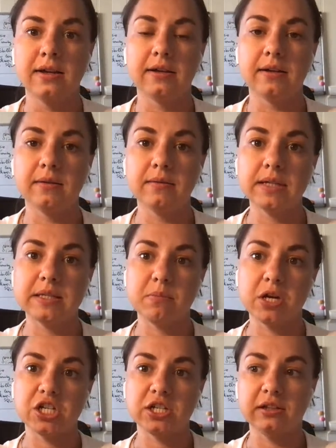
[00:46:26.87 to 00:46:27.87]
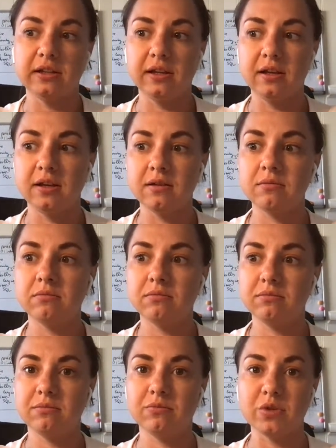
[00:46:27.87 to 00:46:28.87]
especially
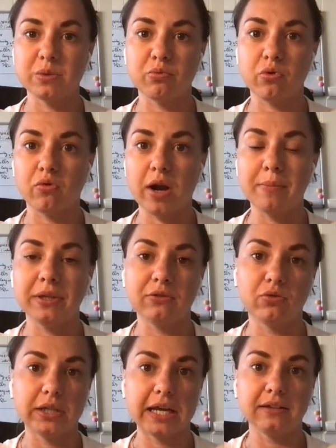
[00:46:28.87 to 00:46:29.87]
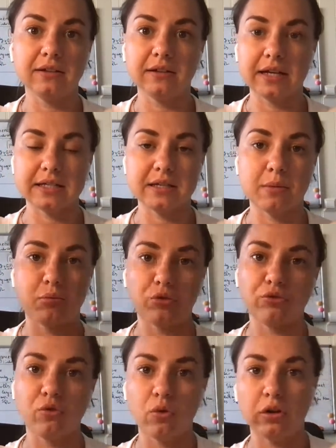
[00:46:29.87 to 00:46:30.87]
with programming related, like some
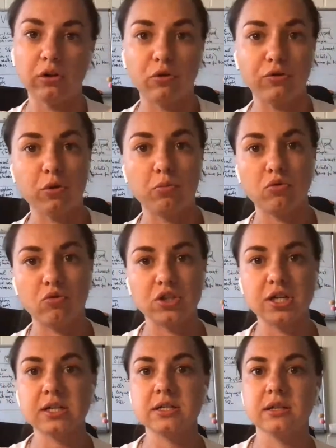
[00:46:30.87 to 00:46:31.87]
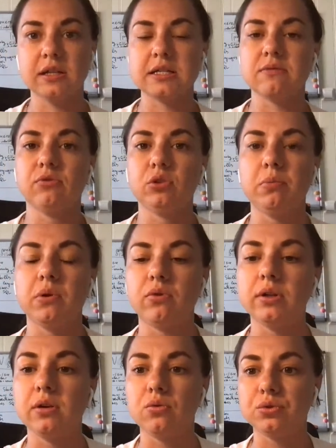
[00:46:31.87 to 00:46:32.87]
portfolio of your projects. This would be
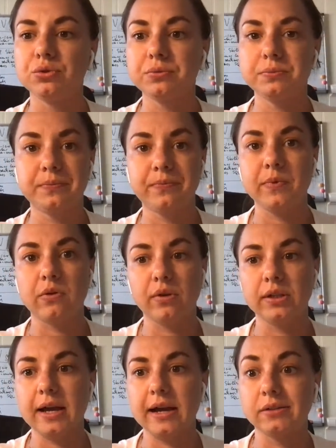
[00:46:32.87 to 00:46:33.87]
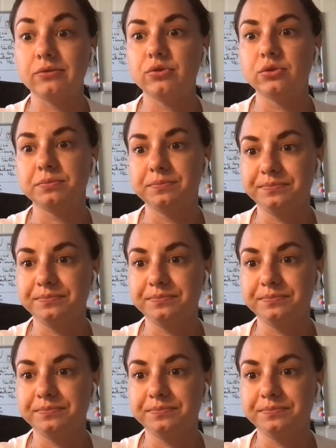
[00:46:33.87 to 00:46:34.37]
really good, really helpful.